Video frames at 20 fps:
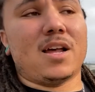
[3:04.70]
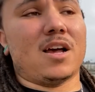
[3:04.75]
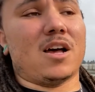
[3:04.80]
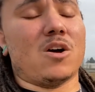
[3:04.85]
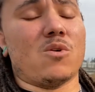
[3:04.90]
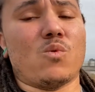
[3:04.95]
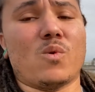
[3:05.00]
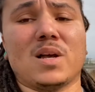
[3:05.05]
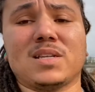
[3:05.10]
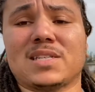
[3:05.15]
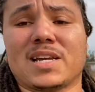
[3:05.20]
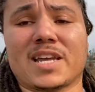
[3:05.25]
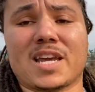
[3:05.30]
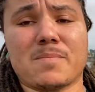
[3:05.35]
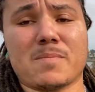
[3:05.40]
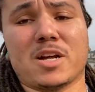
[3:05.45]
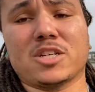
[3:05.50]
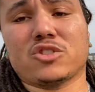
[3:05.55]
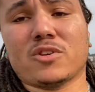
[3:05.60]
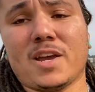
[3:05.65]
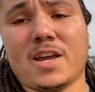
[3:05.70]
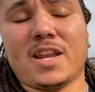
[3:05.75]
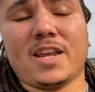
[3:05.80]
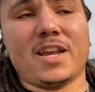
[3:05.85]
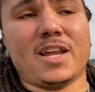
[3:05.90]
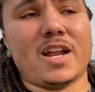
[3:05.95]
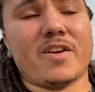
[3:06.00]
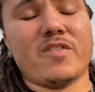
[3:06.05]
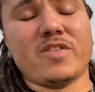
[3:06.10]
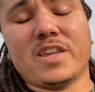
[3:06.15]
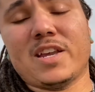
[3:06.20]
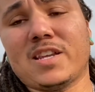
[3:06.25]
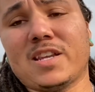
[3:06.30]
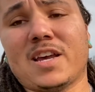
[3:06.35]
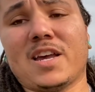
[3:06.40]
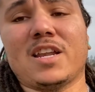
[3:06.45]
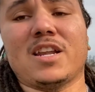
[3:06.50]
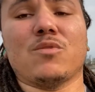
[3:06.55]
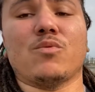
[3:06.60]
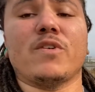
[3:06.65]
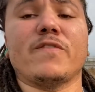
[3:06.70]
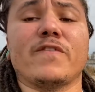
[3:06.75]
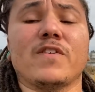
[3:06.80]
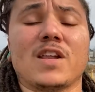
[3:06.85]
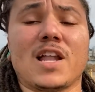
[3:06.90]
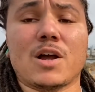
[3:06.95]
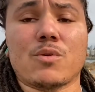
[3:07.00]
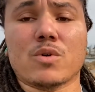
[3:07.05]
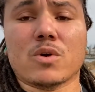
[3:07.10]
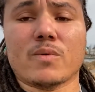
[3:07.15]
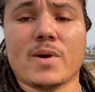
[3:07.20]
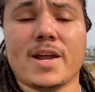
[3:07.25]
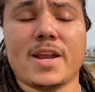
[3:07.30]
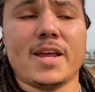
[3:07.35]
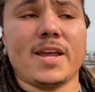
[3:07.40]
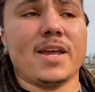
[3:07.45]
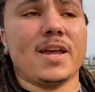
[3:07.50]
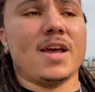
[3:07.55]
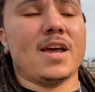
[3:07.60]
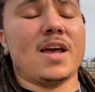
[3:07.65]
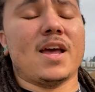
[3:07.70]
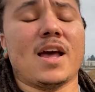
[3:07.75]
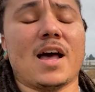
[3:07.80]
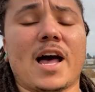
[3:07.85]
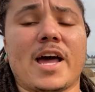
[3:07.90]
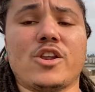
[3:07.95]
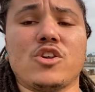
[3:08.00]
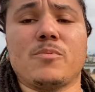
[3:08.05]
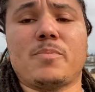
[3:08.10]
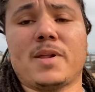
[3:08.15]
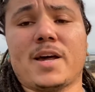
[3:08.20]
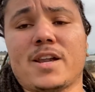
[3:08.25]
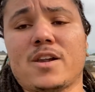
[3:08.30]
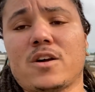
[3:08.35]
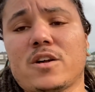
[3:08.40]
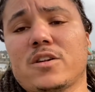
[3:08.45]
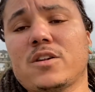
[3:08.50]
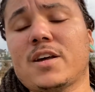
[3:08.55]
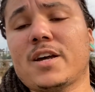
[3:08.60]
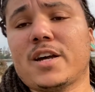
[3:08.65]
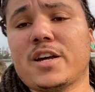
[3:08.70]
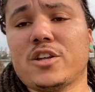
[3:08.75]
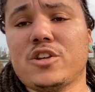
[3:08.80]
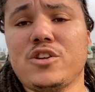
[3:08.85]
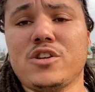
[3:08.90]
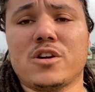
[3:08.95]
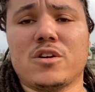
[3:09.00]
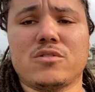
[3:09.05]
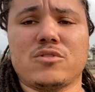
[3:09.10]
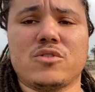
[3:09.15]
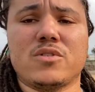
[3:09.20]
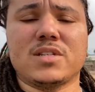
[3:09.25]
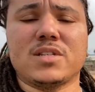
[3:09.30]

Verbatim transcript: uh, once i get my training and everything done and we feel like we're ready i do plan on uh, you know doing